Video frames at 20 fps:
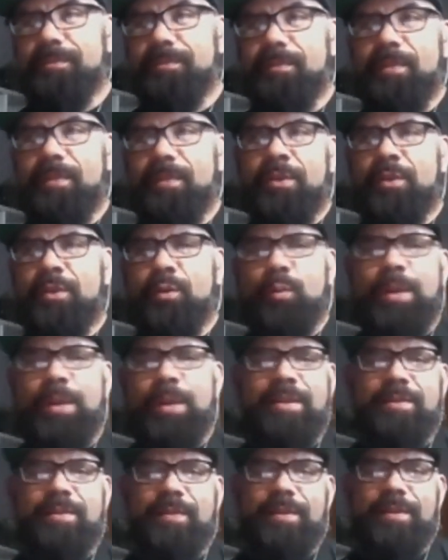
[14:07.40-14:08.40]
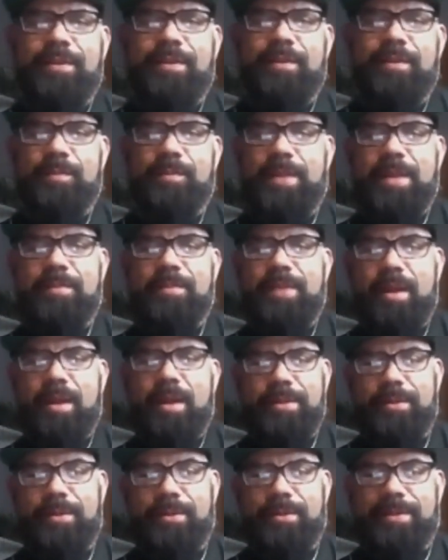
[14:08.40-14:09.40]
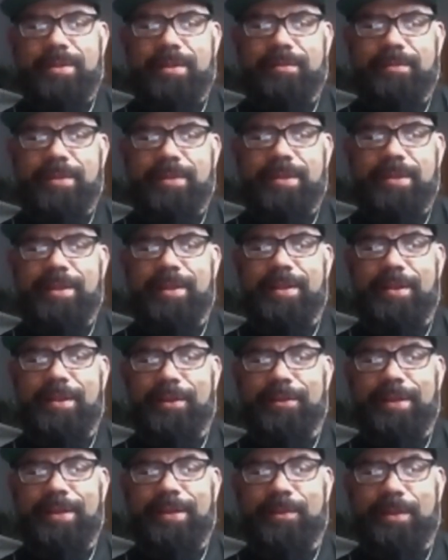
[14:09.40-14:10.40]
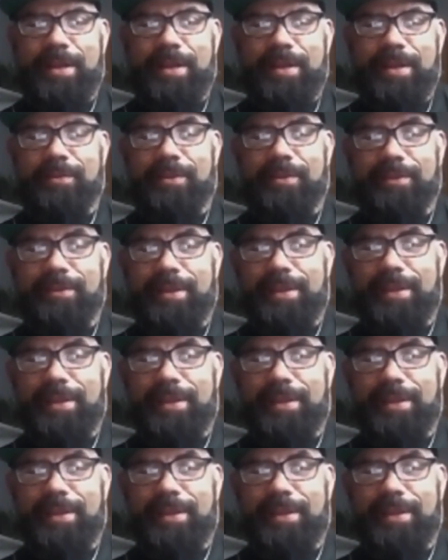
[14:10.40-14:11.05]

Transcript: Or new wheels for their BMW or something. Like whatever. Like.